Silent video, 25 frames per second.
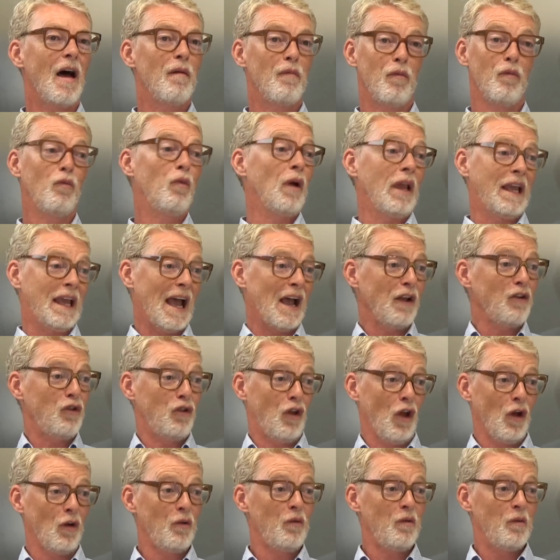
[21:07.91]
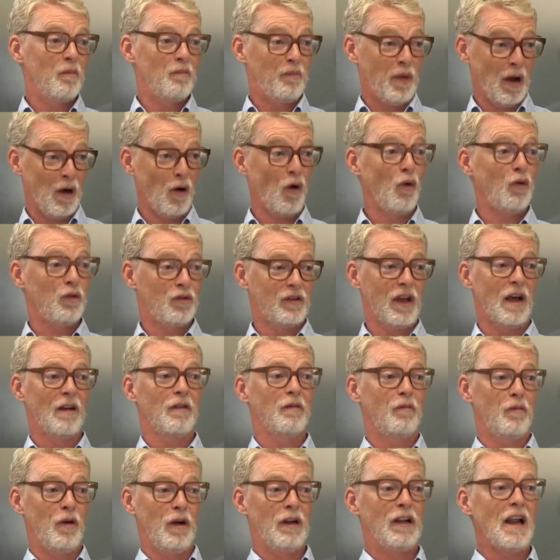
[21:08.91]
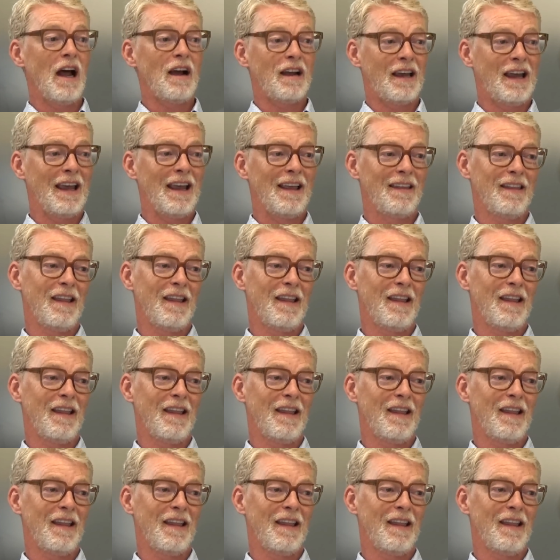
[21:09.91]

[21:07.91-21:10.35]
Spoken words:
We can do, but also we're lucky in